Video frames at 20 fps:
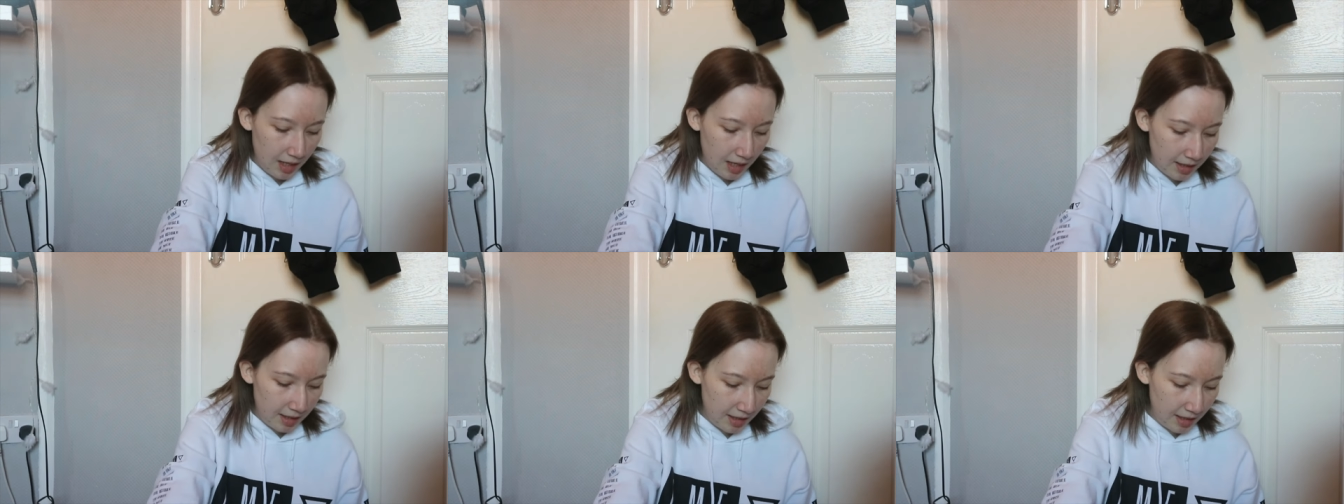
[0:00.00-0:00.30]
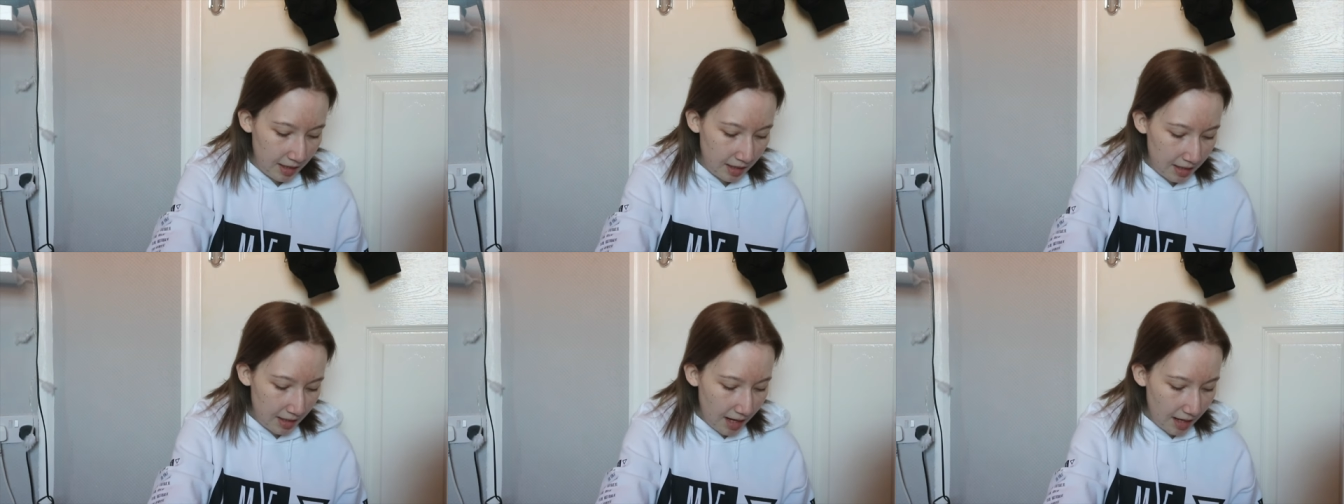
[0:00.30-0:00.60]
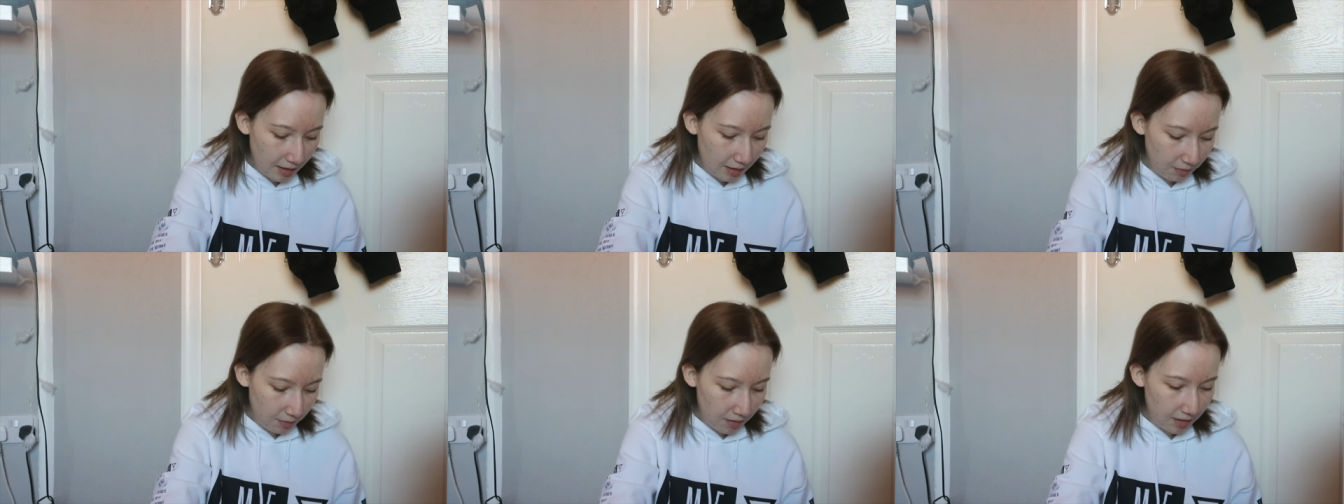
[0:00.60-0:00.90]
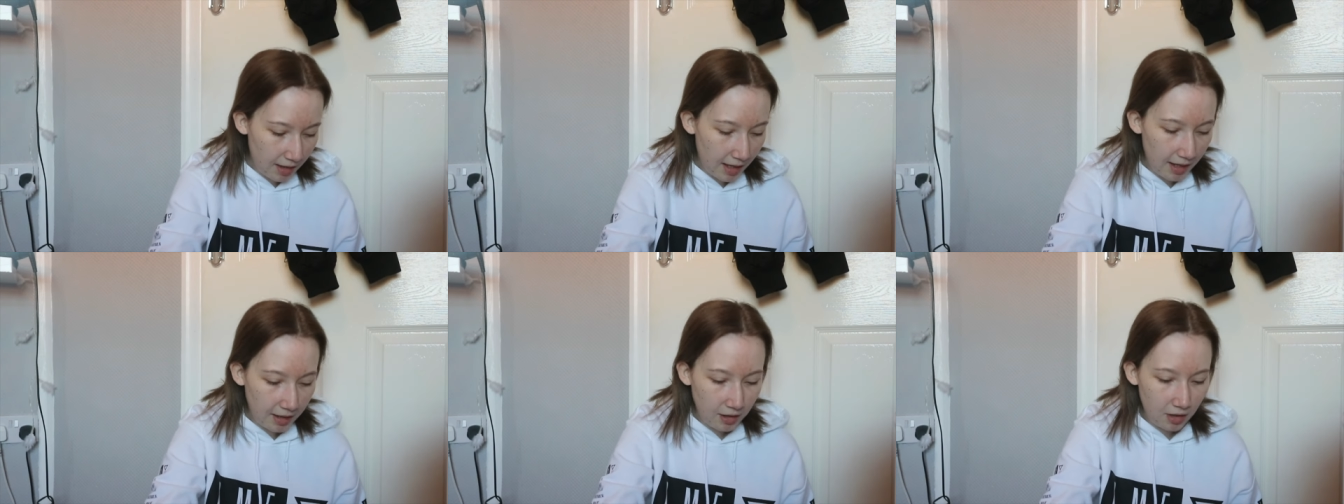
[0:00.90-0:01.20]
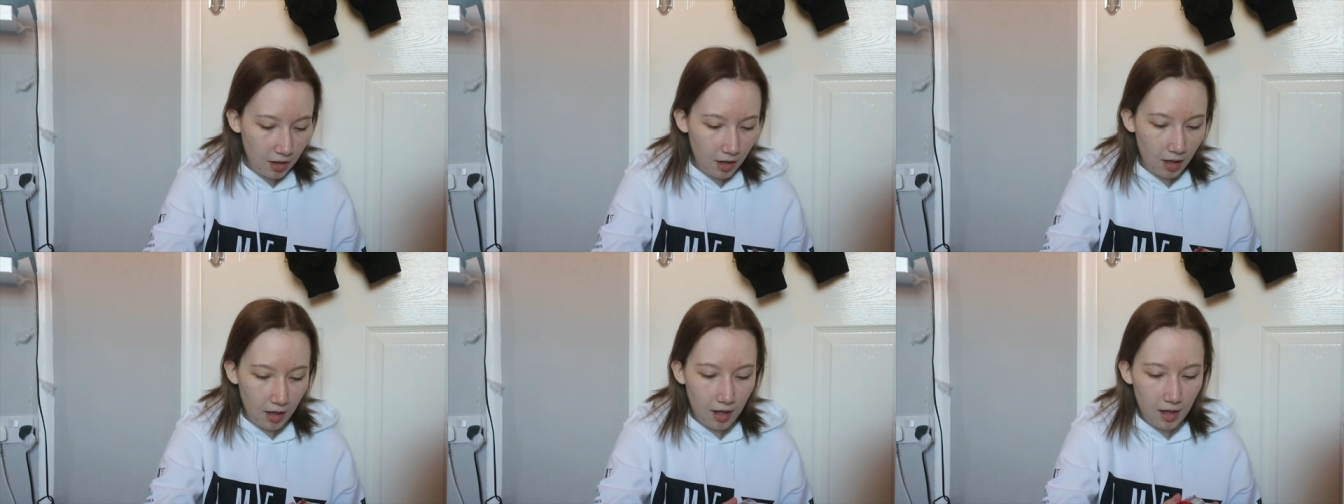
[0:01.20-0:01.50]
And then the next one that I
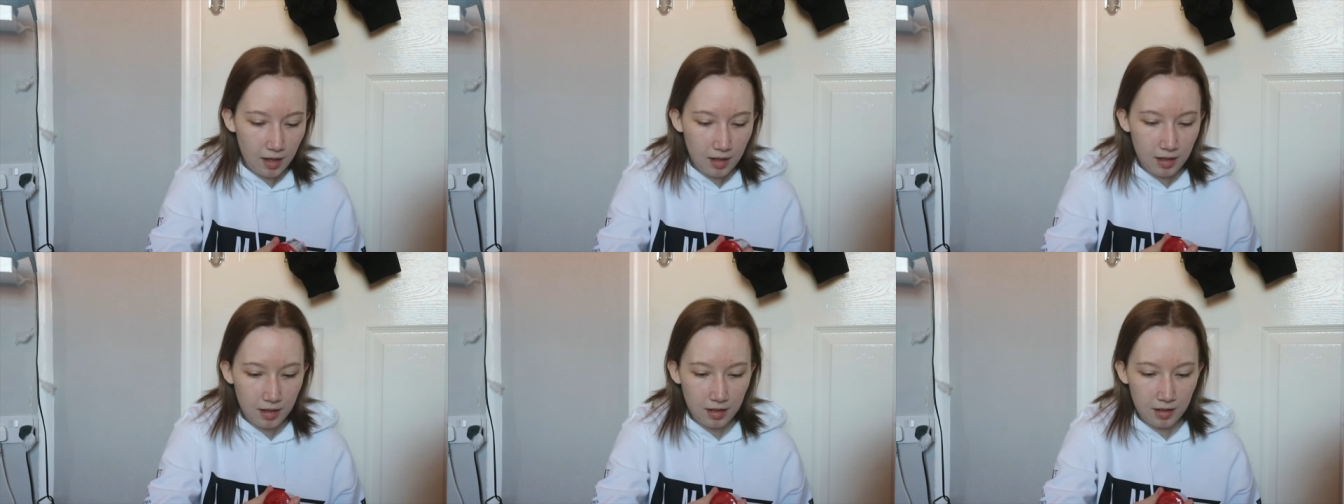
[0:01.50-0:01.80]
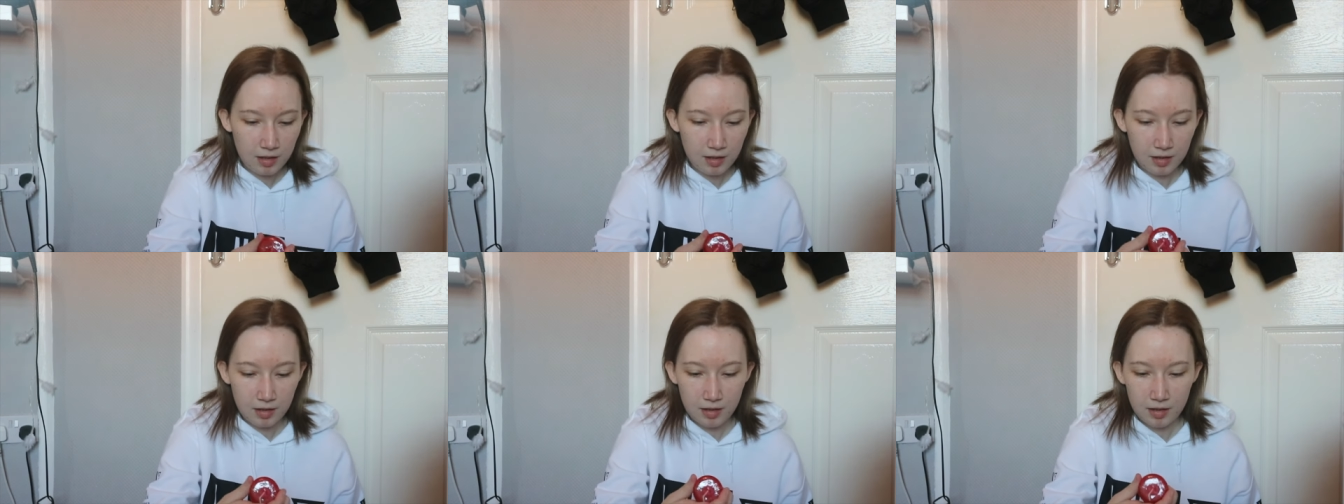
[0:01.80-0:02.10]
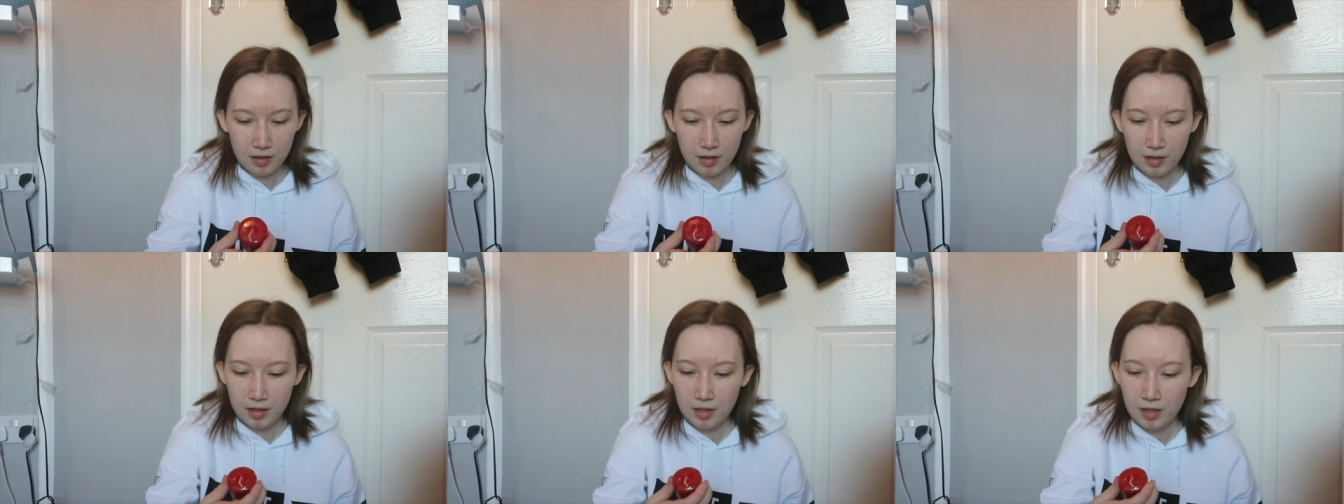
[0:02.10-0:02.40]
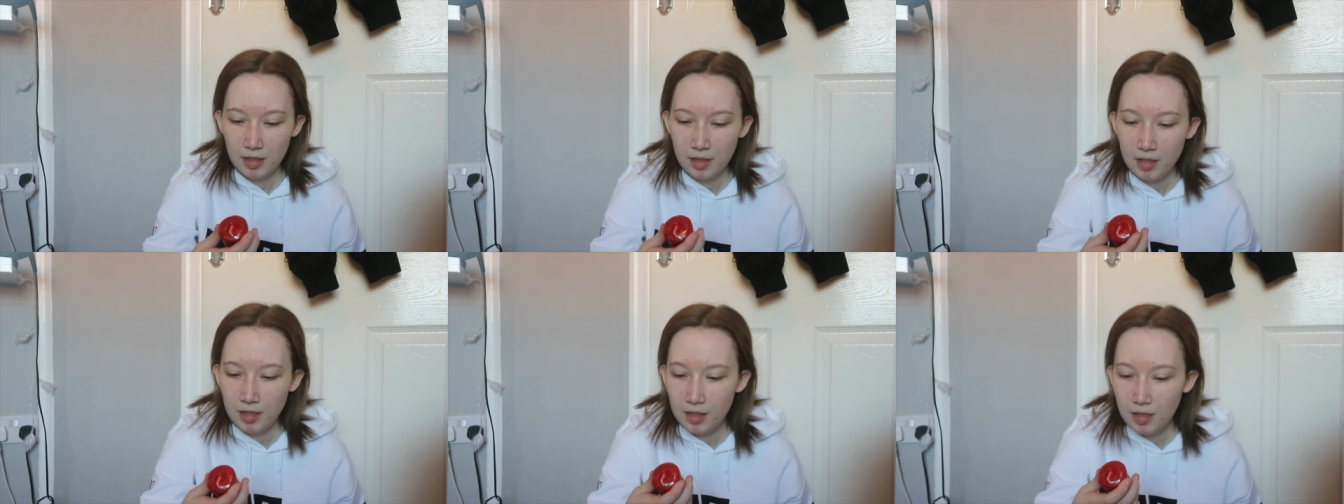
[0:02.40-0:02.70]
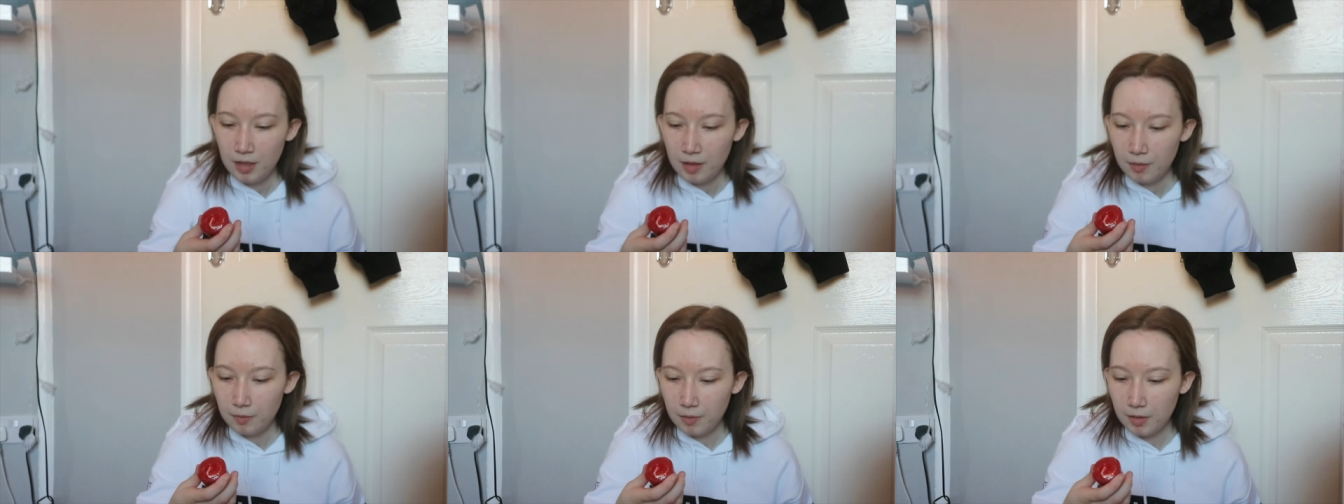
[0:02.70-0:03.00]
got
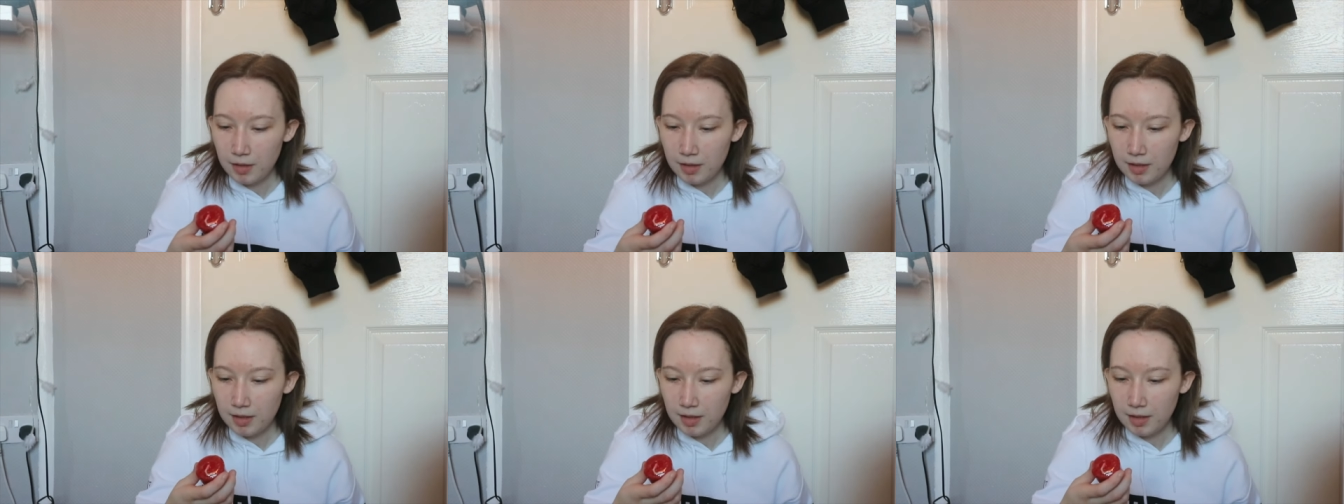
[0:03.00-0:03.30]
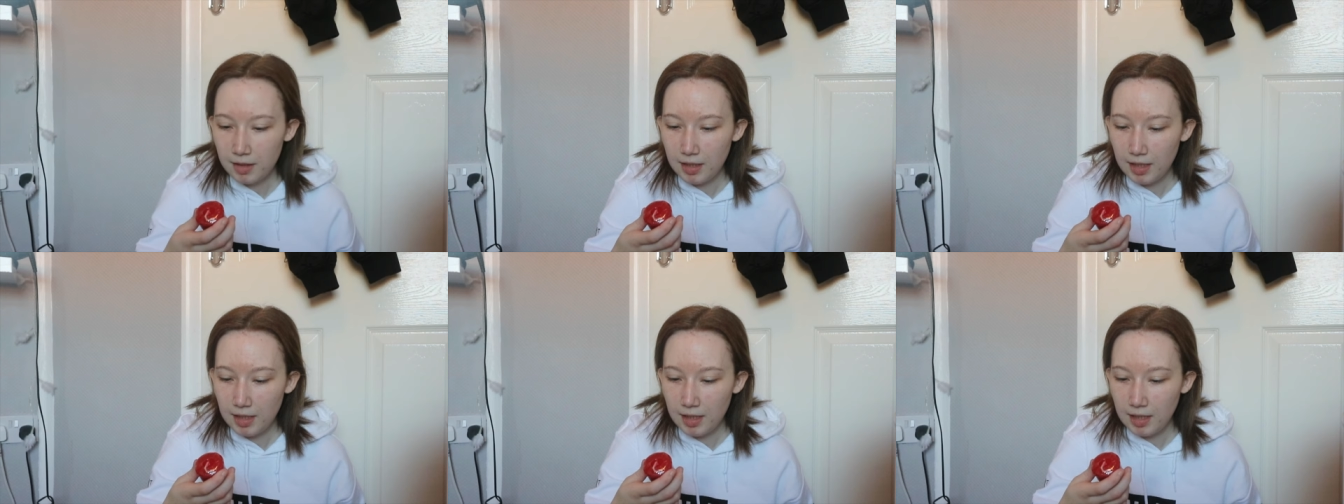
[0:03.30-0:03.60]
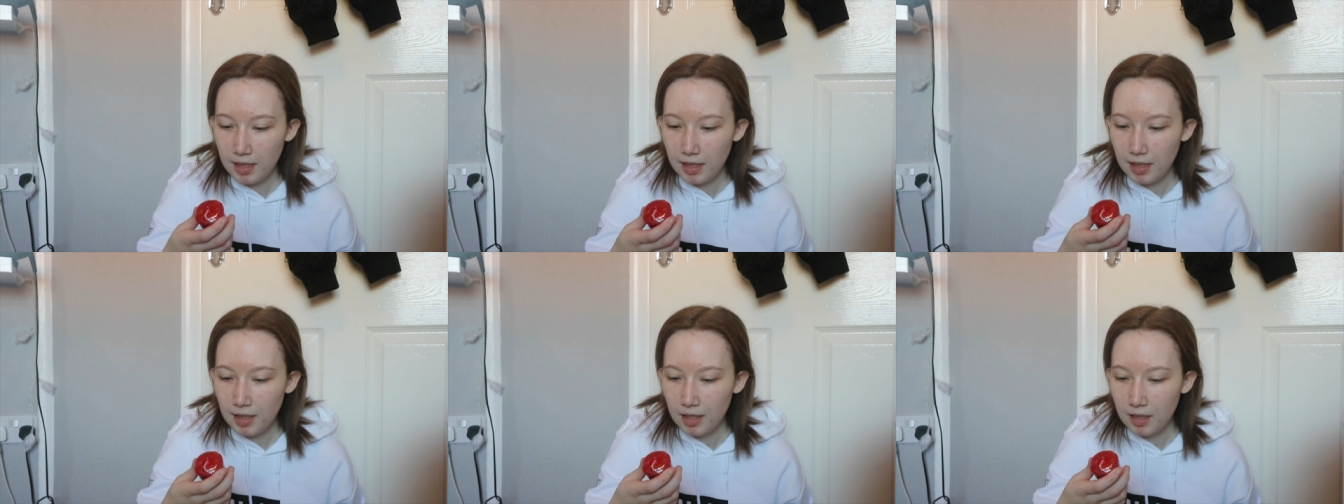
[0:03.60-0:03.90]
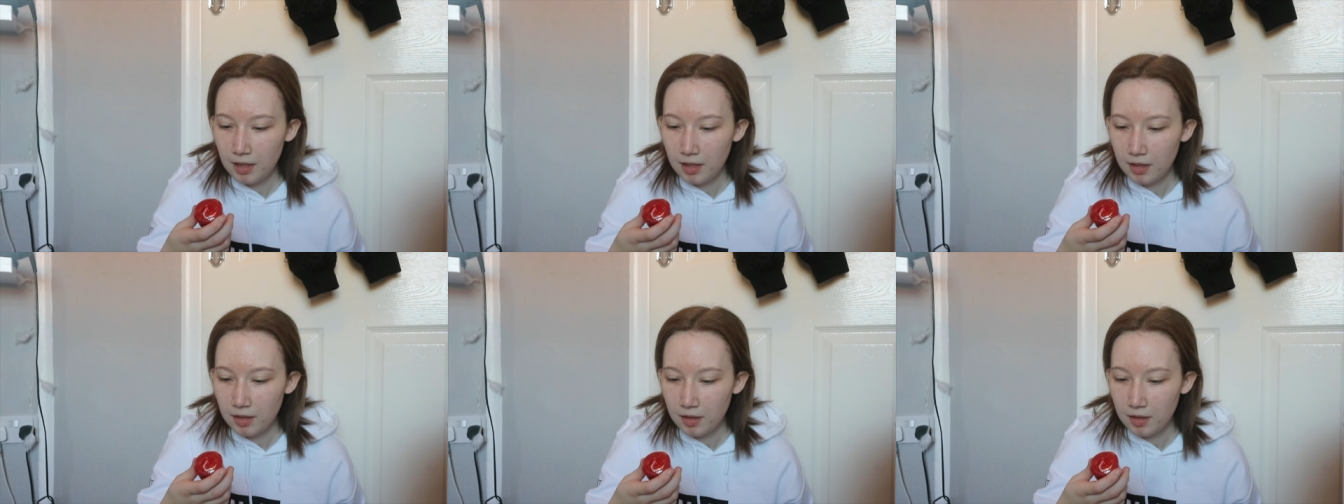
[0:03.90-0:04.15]
was the